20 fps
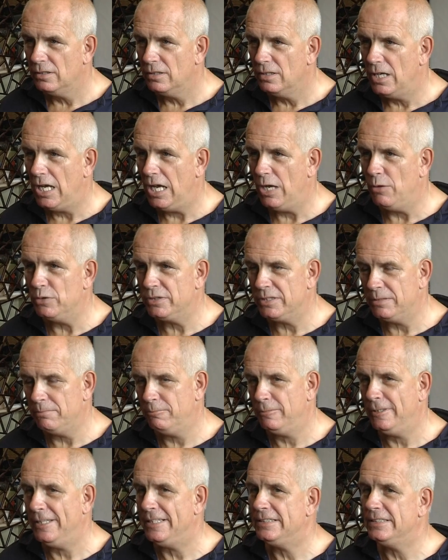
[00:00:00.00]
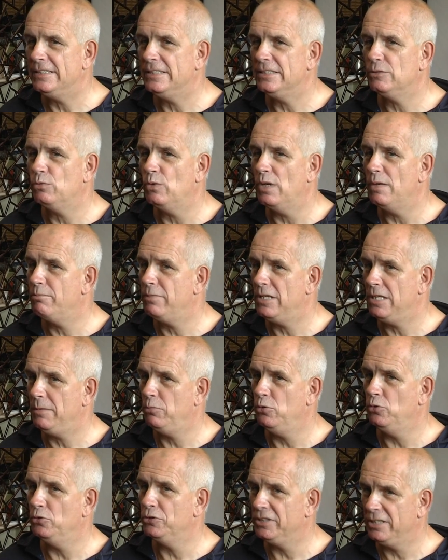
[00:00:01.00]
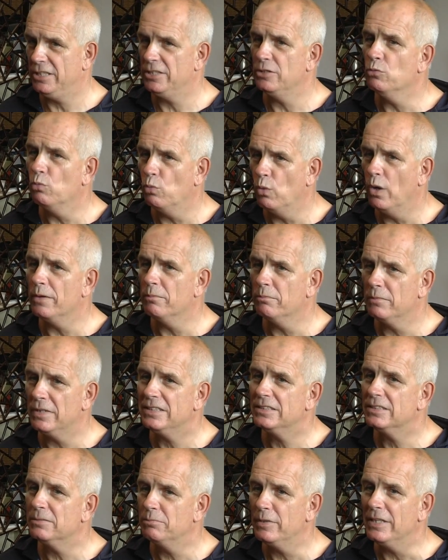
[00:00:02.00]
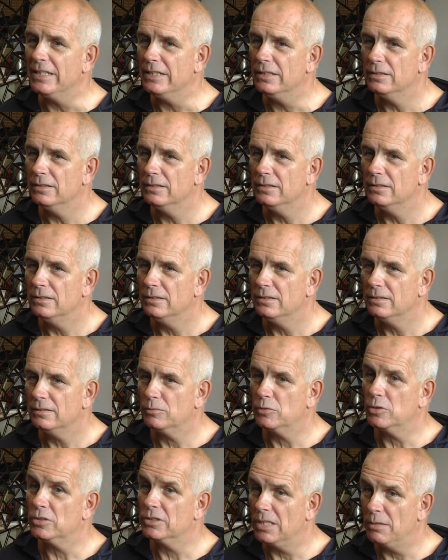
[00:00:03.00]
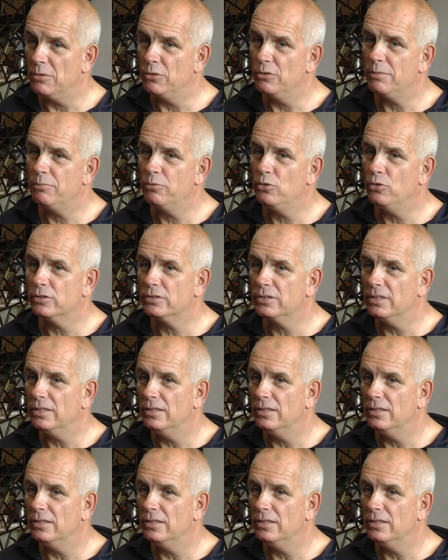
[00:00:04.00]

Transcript: I was in places where people didn't want me to be because I'm a reporter.